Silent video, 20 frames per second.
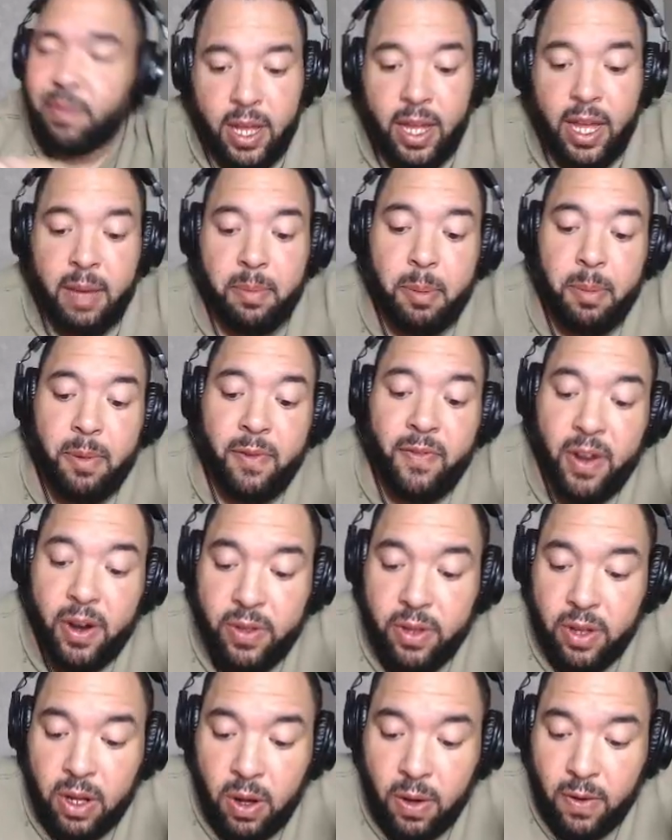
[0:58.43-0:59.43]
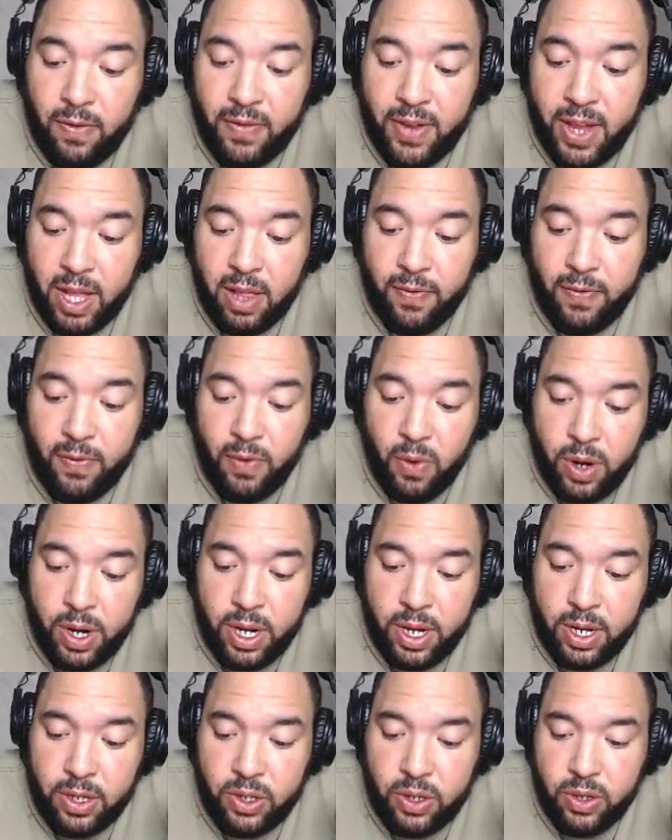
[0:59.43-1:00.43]
It may be found in the Gulf of
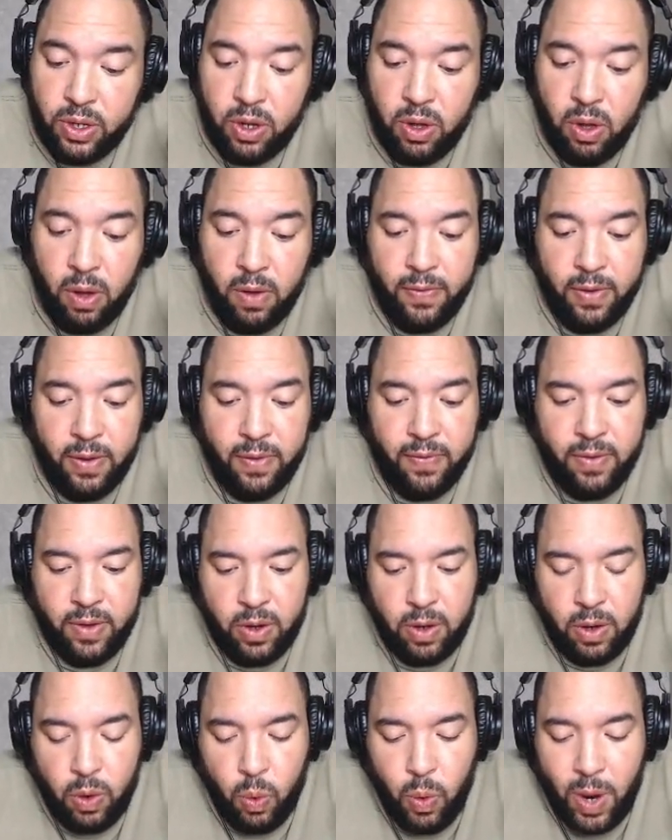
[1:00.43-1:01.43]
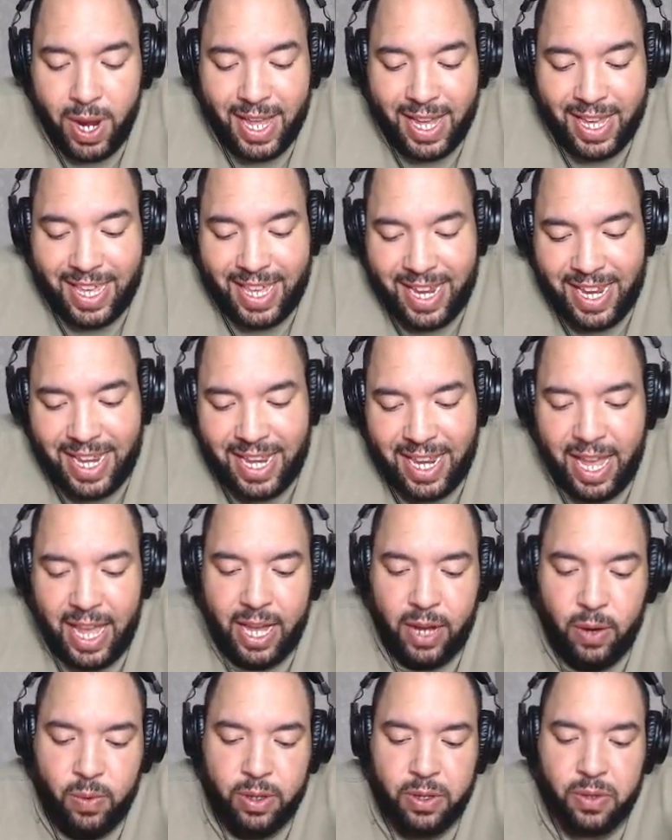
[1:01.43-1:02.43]
California to the Gulf of Guayaquil,
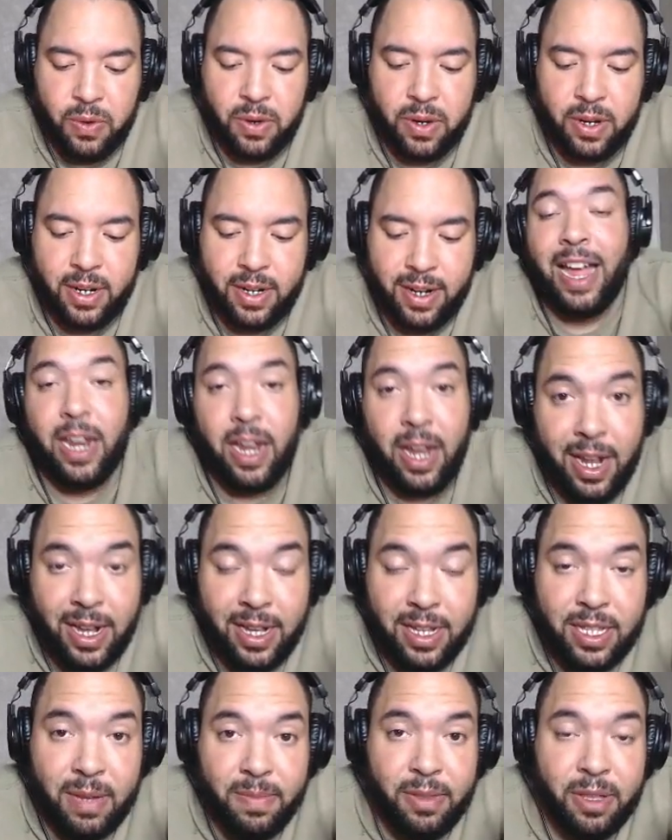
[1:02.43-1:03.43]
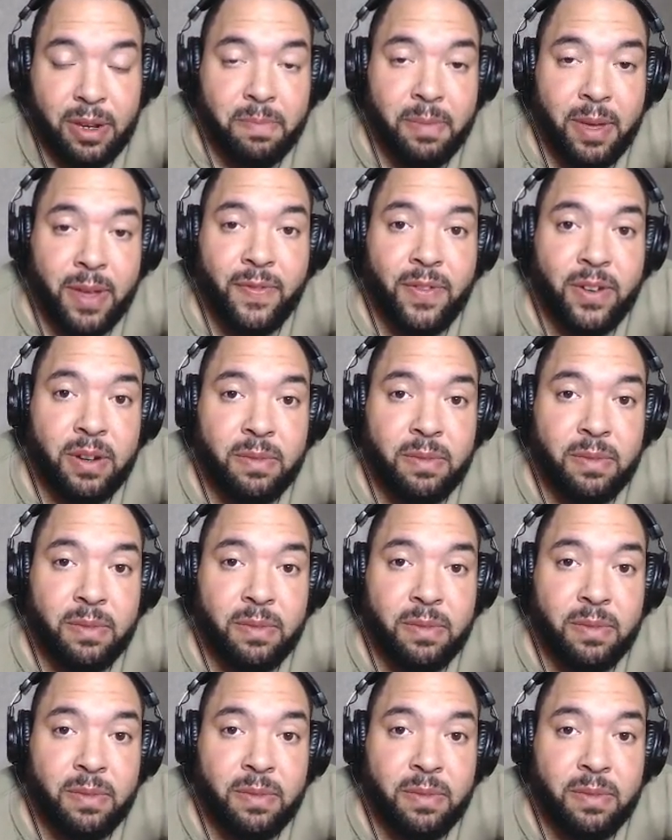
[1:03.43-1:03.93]
Ecuador. Now I got something to make fun